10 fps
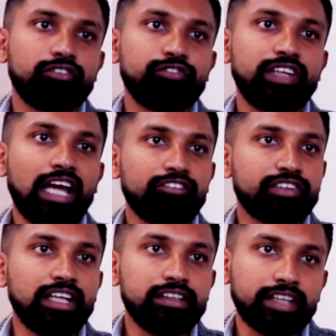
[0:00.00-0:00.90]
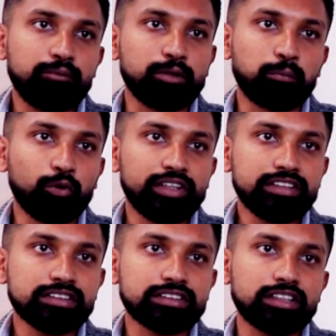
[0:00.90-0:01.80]
We have real-time reporting
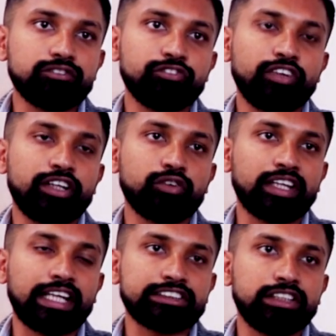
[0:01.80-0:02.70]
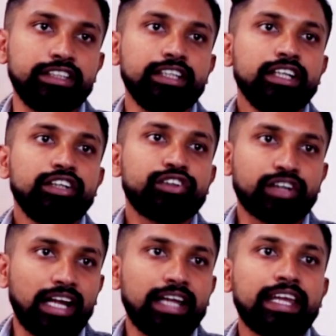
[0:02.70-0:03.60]
system where you can actually
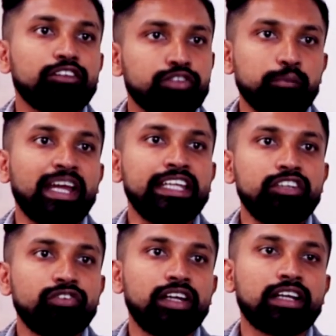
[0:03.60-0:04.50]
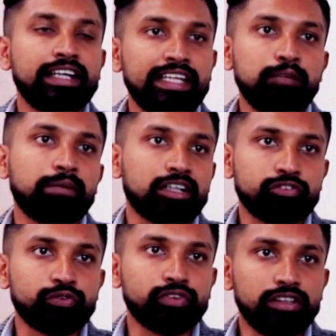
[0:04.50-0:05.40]
track from anywhere and any part of
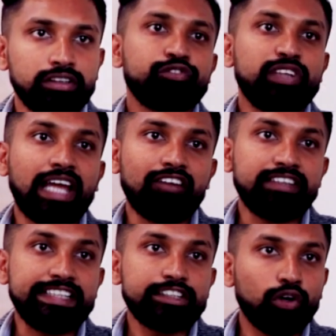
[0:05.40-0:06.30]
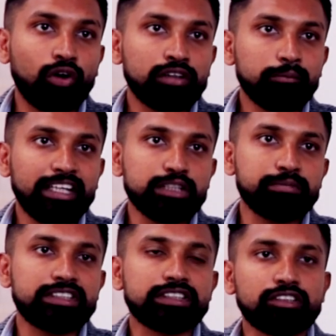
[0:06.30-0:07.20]
the world. We have an easy order
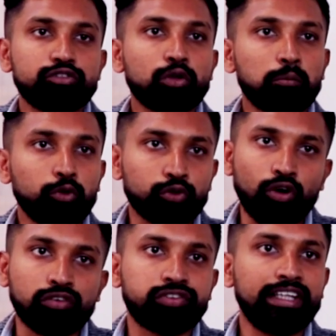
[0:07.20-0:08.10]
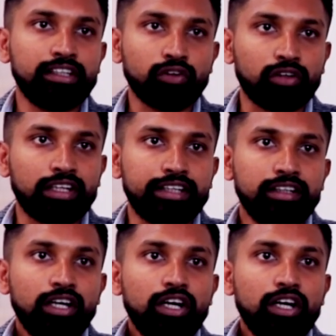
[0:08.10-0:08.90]
management system for both offline and online.